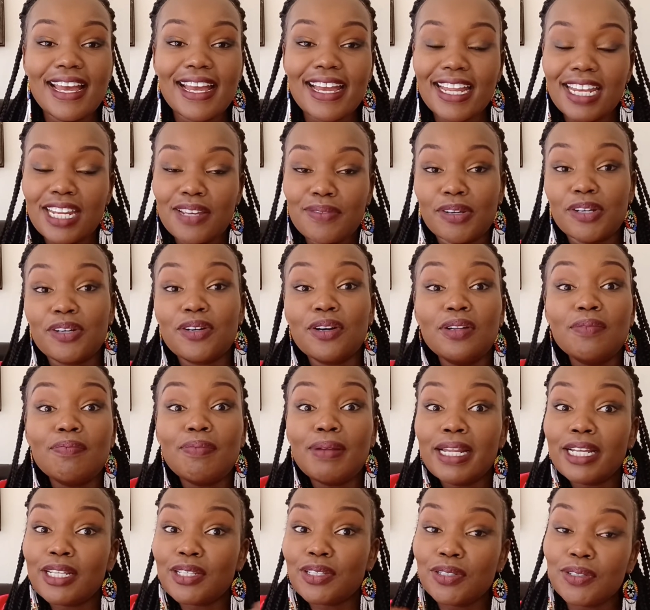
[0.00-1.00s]
Anyway, God
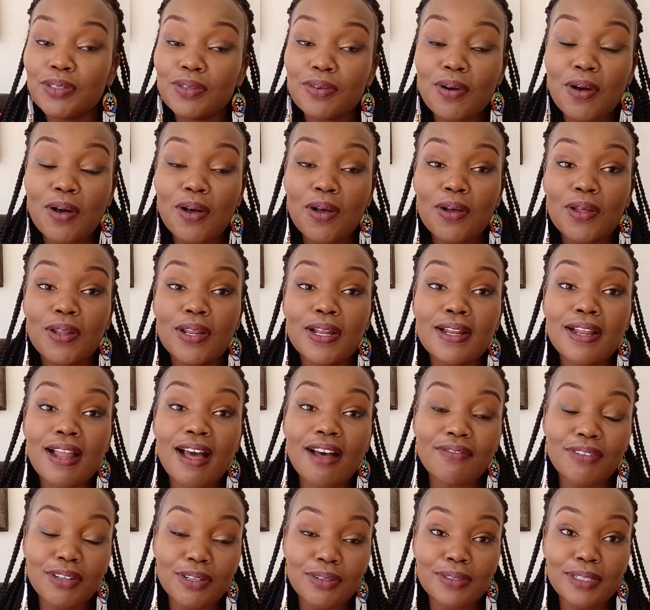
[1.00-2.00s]
bless you all.
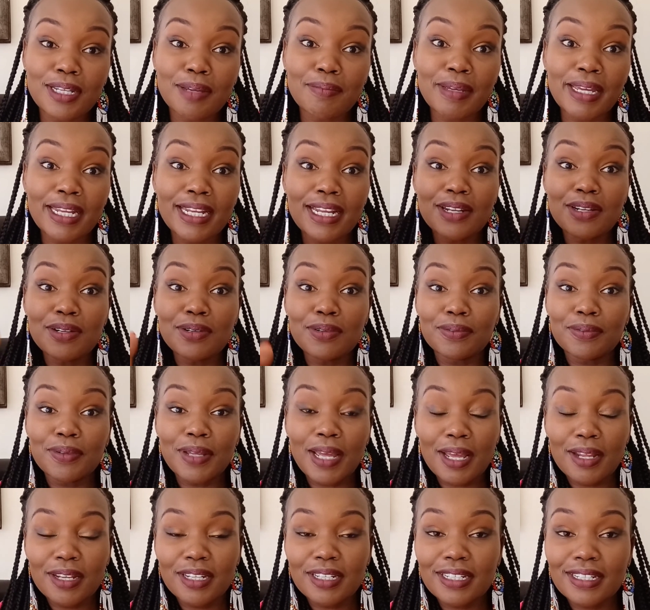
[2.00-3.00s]
Have a good time
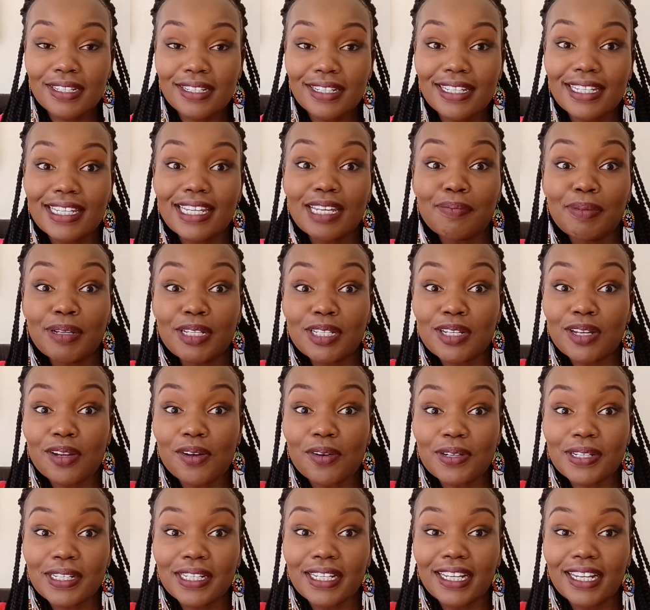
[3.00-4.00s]
and keep it
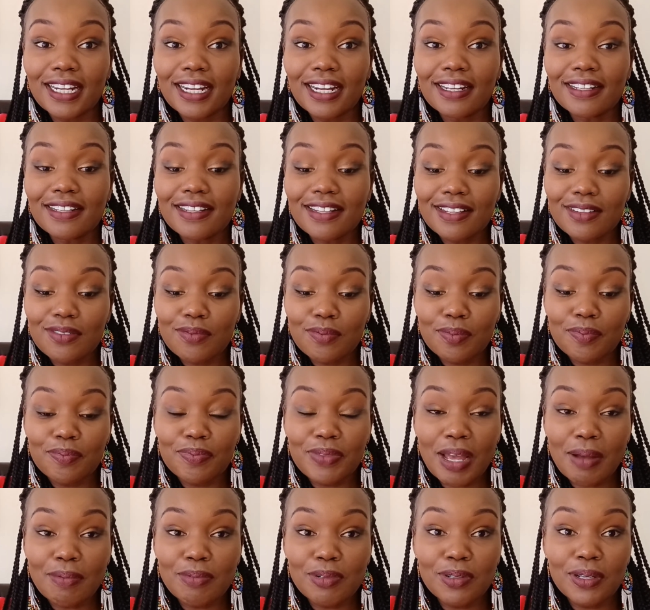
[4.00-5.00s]
locked here.
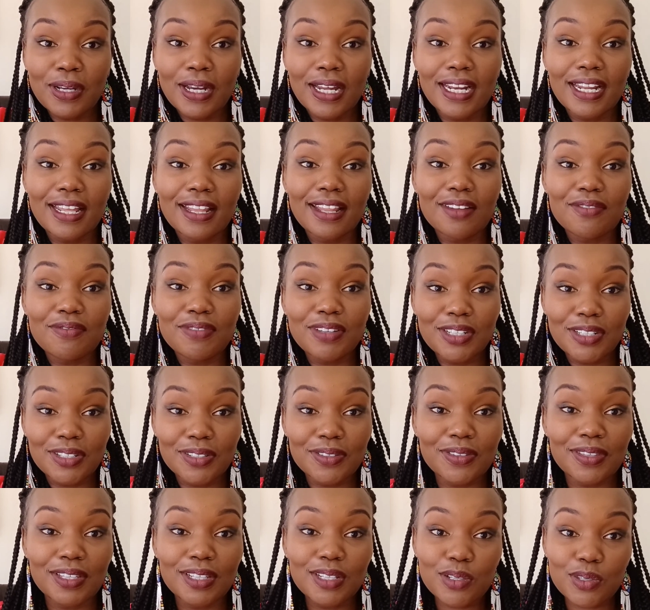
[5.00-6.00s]
I'm doing another
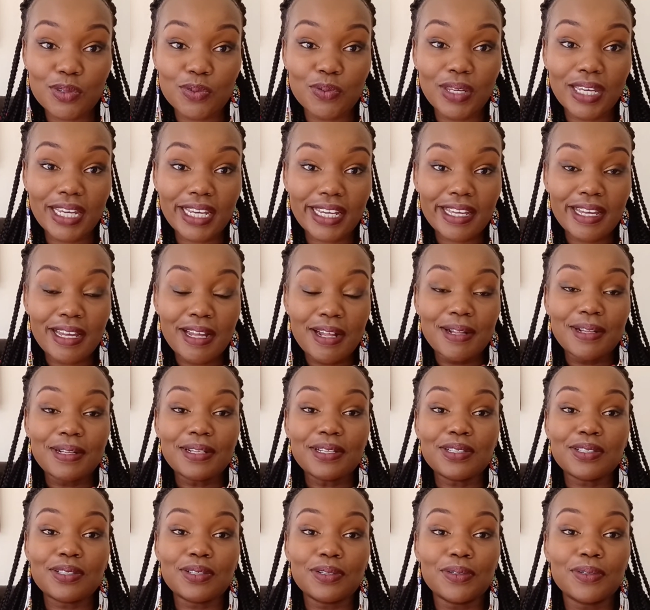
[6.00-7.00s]
video this week.
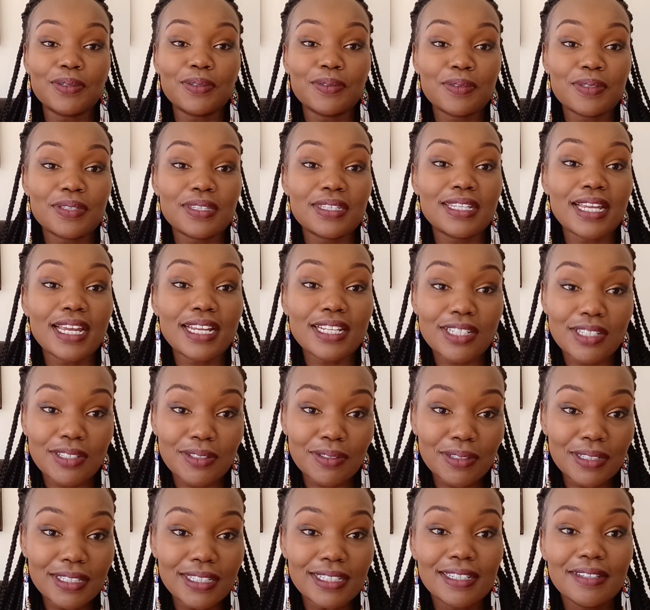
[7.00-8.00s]
So stay
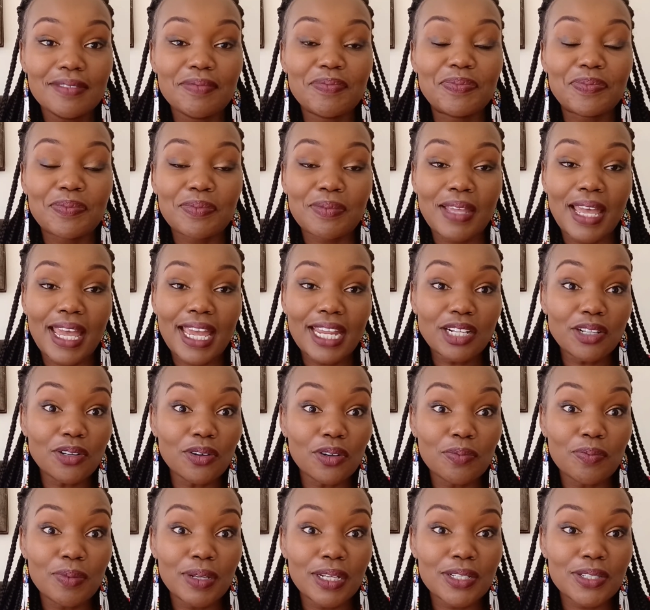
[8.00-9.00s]
tuned and
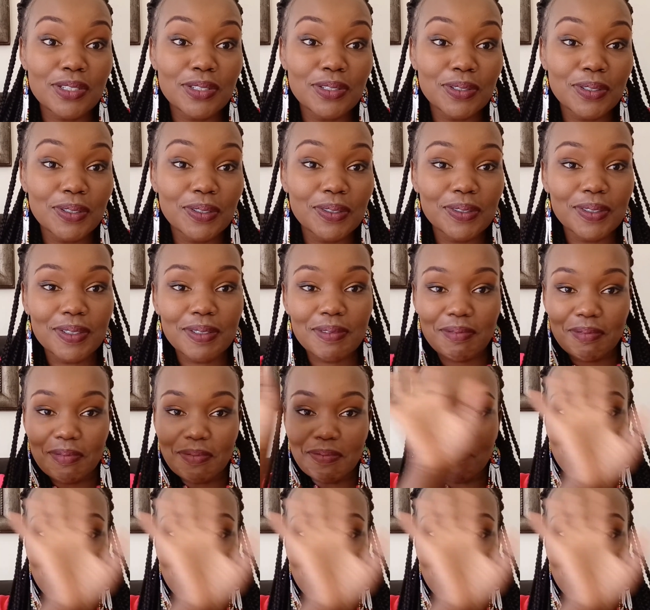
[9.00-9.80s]
God bless you all.